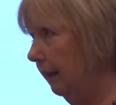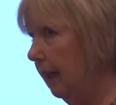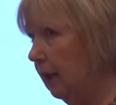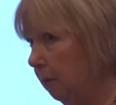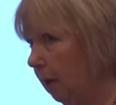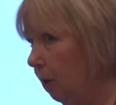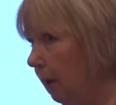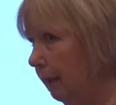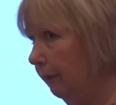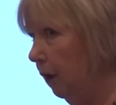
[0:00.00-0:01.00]
I think that's probably
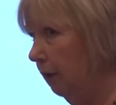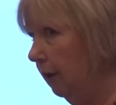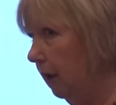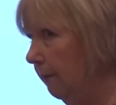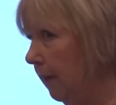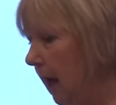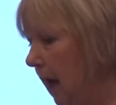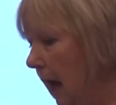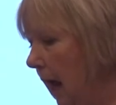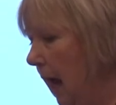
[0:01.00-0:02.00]
quite a few of you,
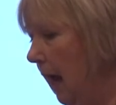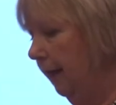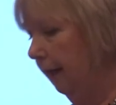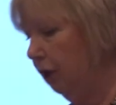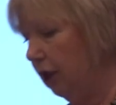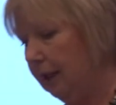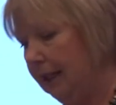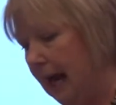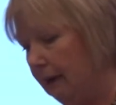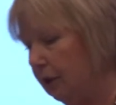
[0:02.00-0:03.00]
they've just
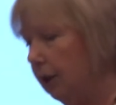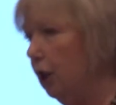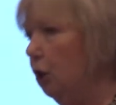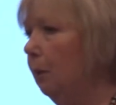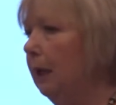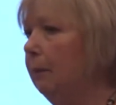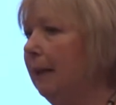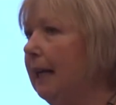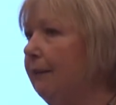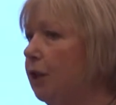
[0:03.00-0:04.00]
announced that you will
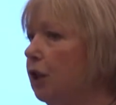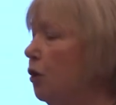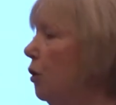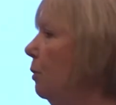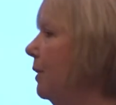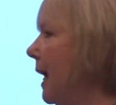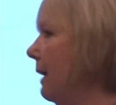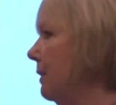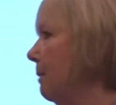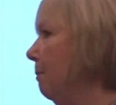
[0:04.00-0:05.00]
be given
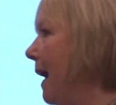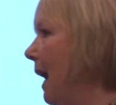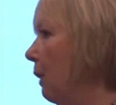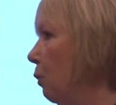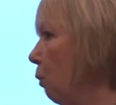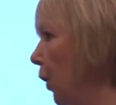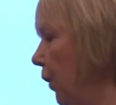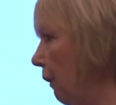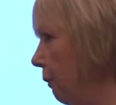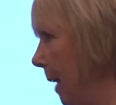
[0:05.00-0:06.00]
£2,000
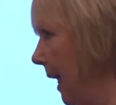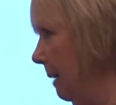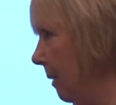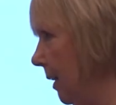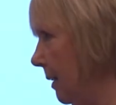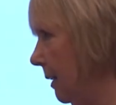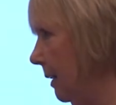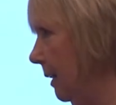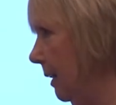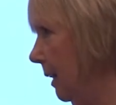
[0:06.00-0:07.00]
one-off payment.
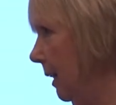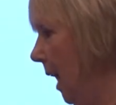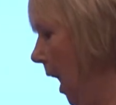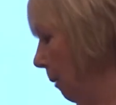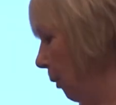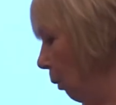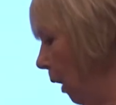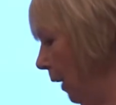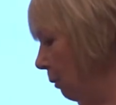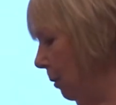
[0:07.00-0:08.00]
But
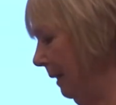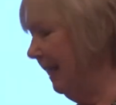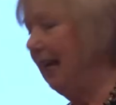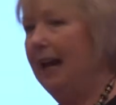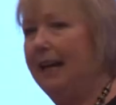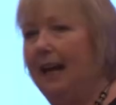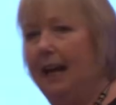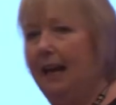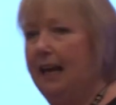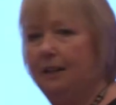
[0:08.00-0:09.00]
what I would be saying
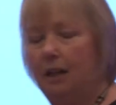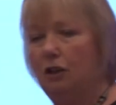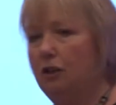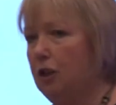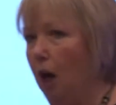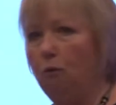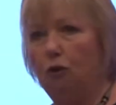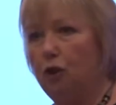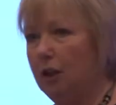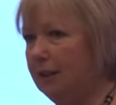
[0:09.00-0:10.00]
here is don't
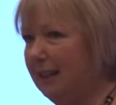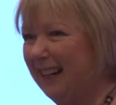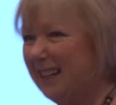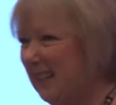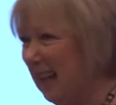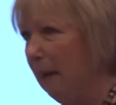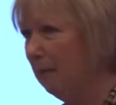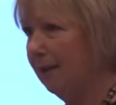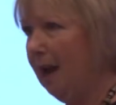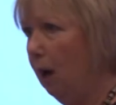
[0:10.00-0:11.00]
just accept
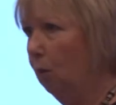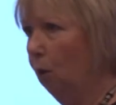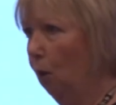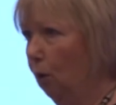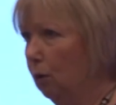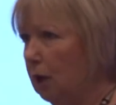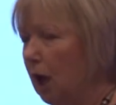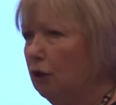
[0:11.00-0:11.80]
that award.